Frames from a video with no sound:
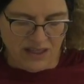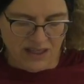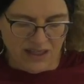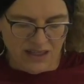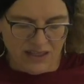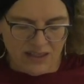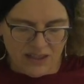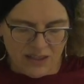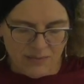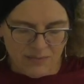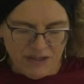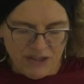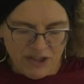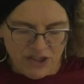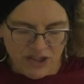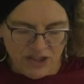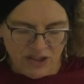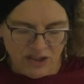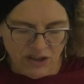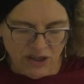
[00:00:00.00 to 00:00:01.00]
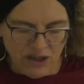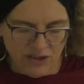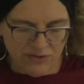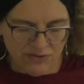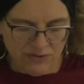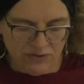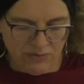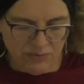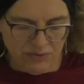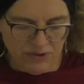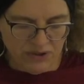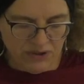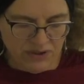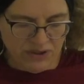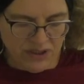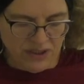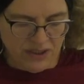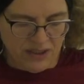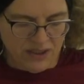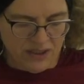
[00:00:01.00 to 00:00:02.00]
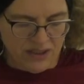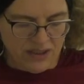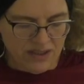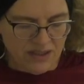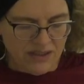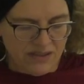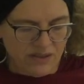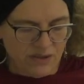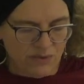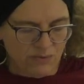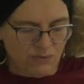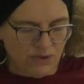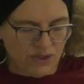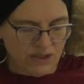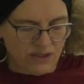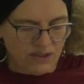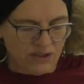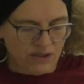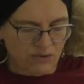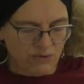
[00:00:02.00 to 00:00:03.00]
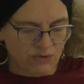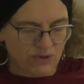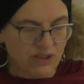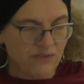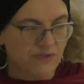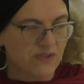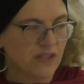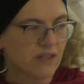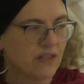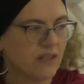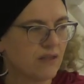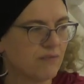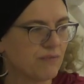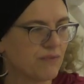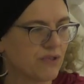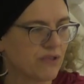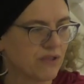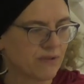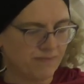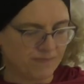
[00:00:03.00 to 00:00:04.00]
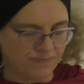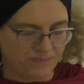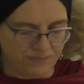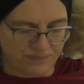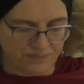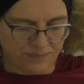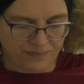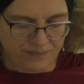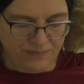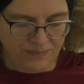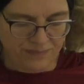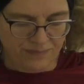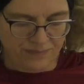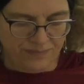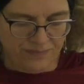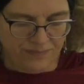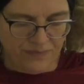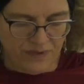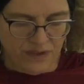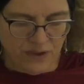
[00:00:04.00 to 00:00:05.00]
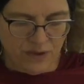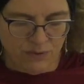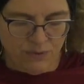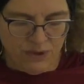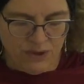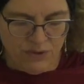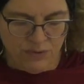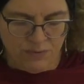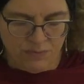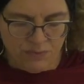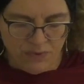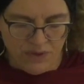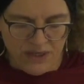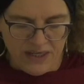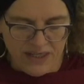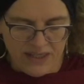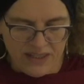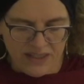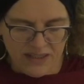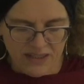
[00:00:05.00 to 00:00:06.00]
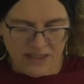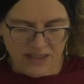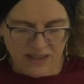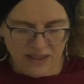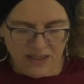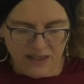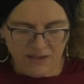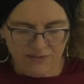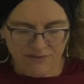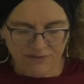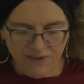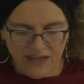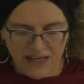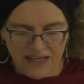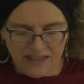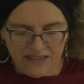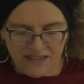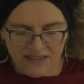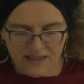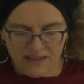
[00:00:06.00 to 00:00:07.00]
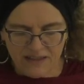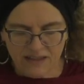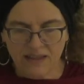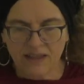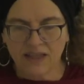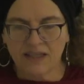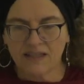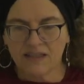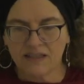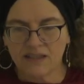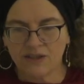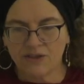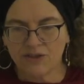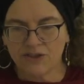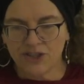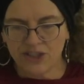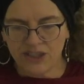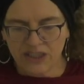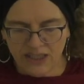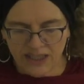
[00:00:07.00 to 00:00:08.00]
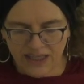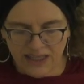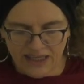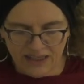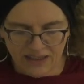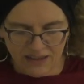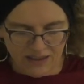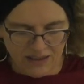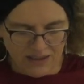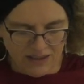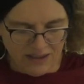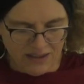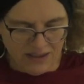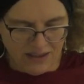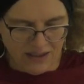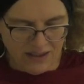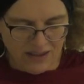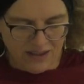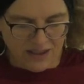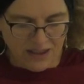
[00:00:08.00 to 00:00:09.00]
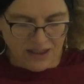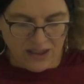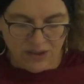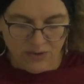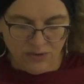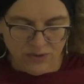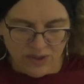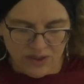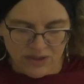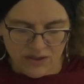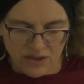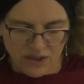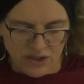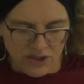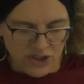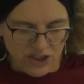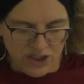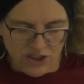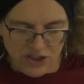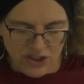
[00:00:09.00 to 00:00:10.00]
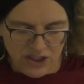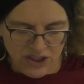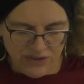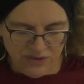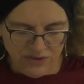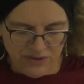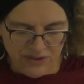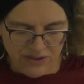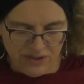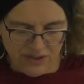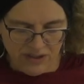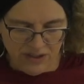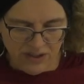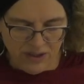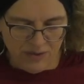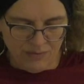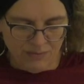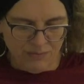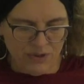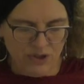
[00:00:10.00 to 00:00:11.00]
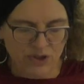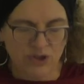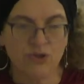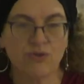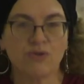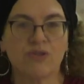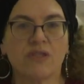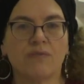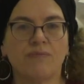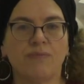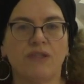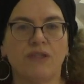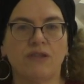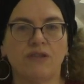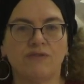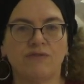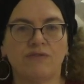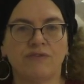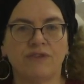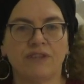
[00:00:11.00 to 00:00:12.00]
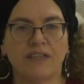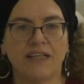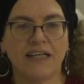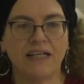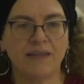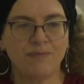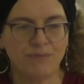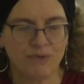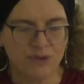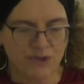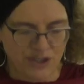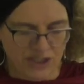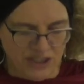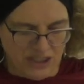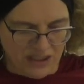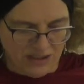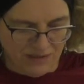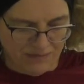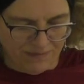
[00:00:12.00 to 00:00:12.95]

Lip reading: And especially honorable is the one who gives alms, the one who prays and fasts as he or she can, and who does not judge others, but shows them love and mercy.